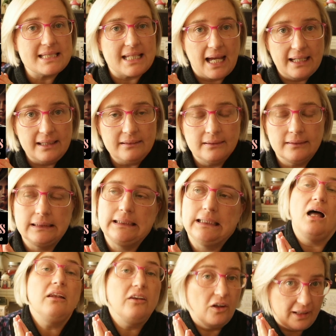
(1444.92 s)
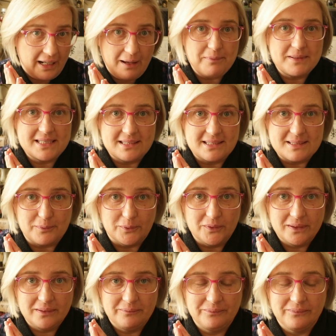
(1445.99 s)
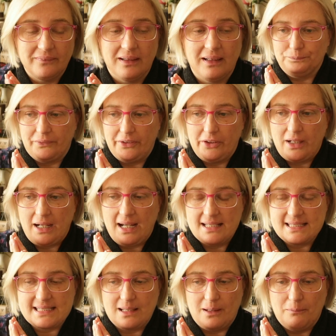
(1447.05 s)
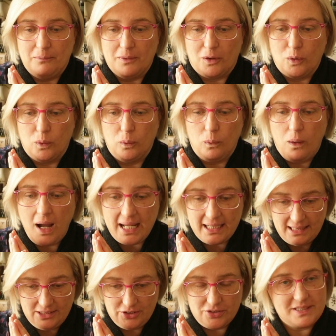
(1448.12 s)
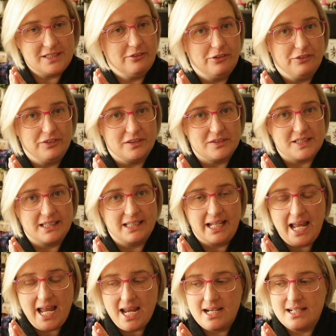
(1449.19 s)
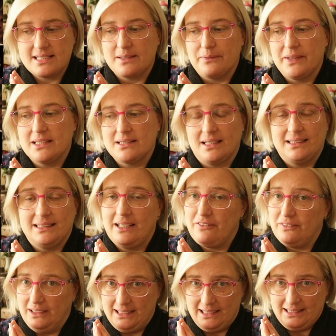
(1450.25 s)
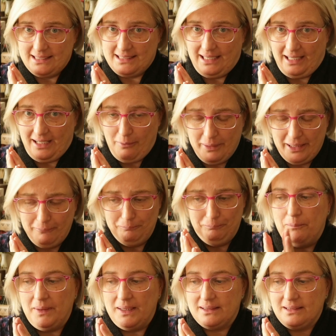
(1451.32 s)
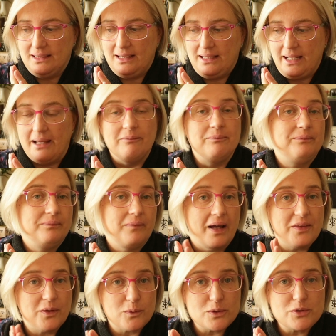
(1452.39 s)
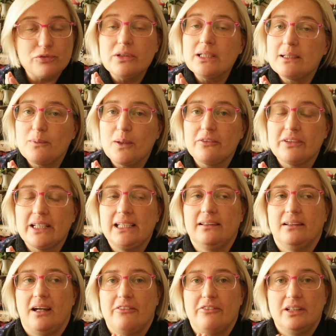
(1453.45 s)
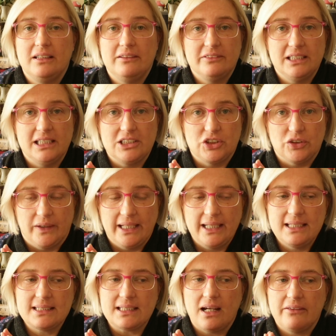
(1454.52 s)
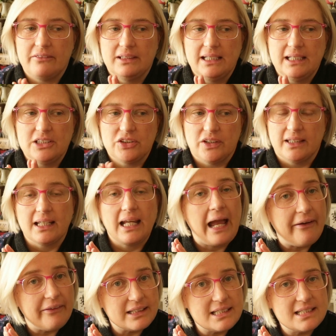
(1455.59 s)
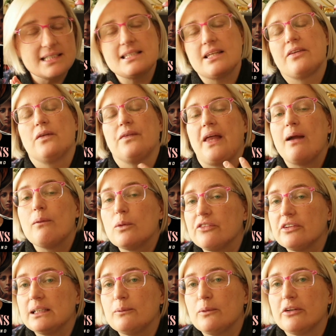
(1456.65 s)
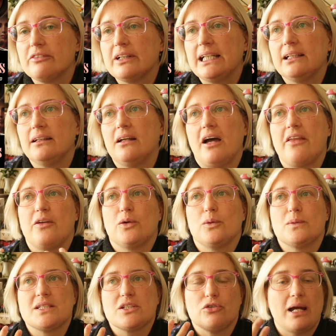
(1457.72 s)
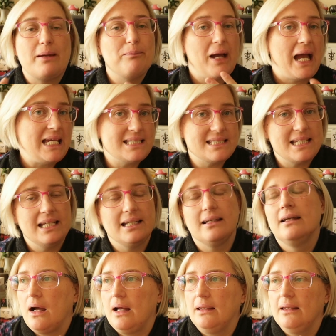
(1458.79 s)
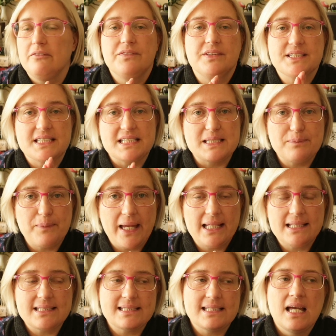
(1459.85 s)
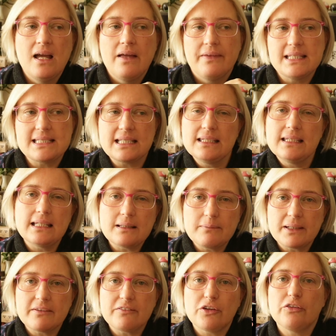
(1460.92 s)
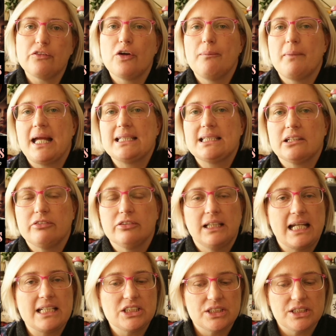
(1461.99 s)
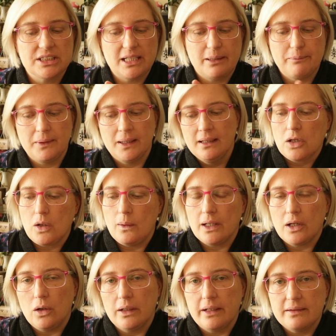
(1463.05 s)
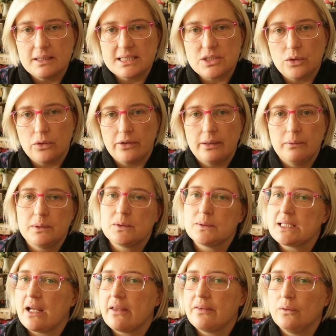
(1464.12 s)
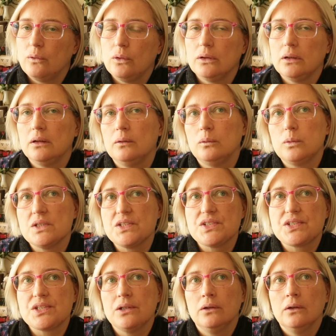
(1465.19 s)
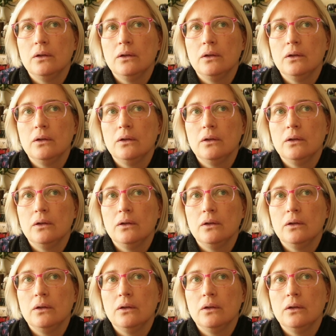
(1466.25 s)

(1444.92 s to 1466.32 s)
to say a lot happens in this book. There are some quite interesting reveals at the end, some things I definitely didn't see coming. But yeah, I thought it was really well written. I really, really enjoyed it. I really enjoyed the characters. I thought they were really well written. I thought it was great pacing. I loved the suspense. There's a little bit of a romantic relationship going on in the story, which was I thought was